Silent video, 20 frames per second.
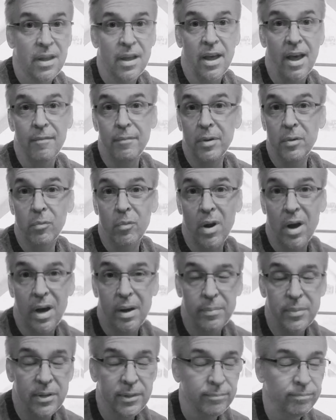I've been
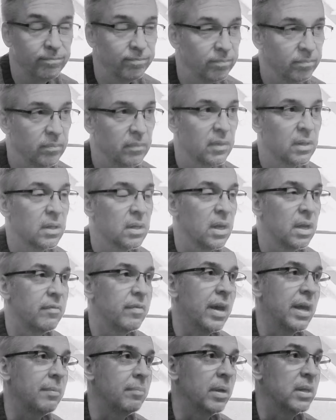robbed, I've
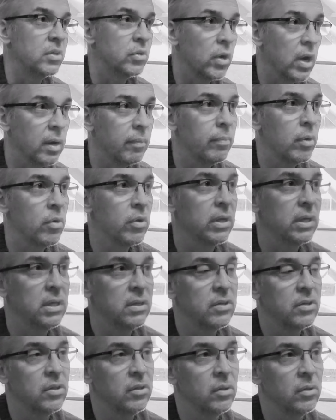had my truck broken
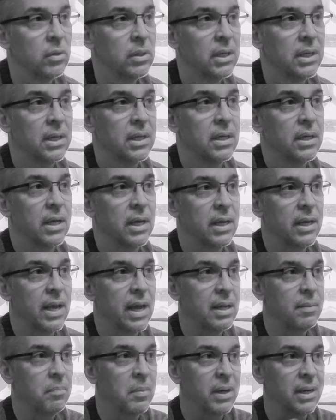into, and
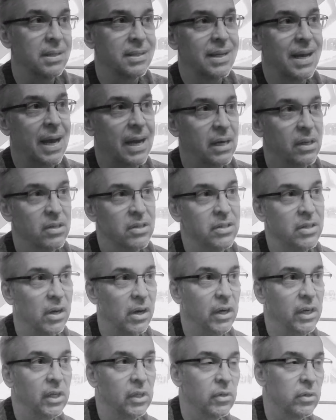had my entire
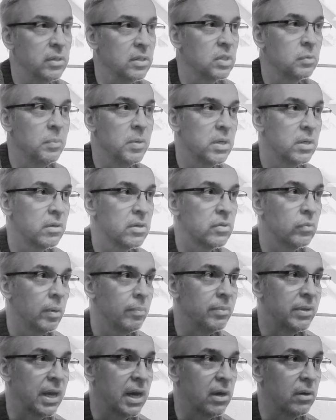stereo and speakers
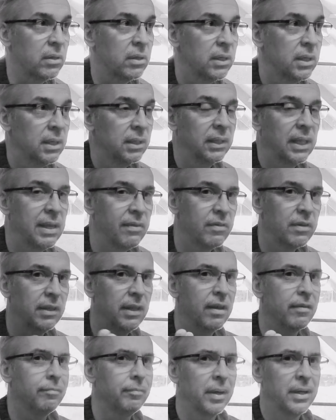ripped out. They even
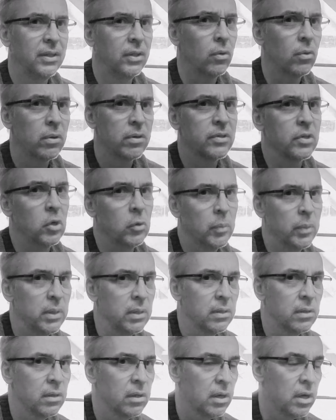left my doors
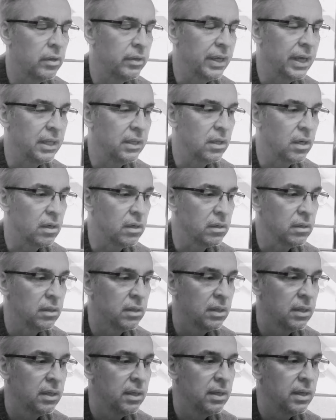open all night long.
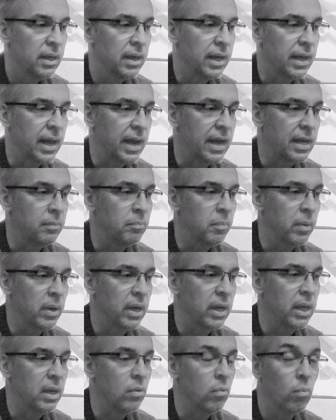I had
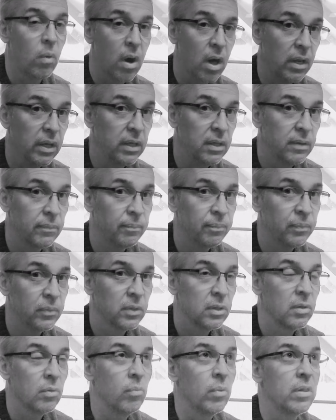my wallet
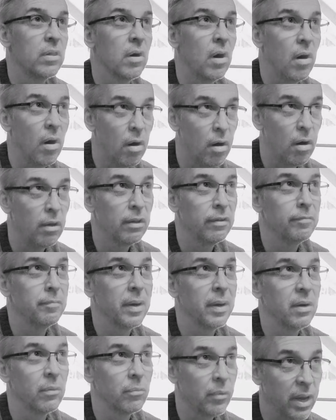with all of
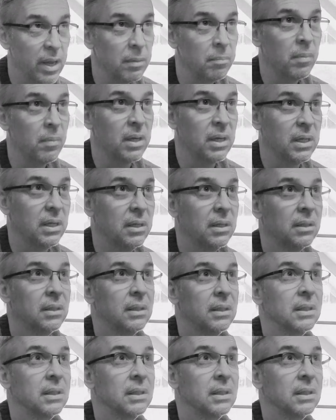my rent money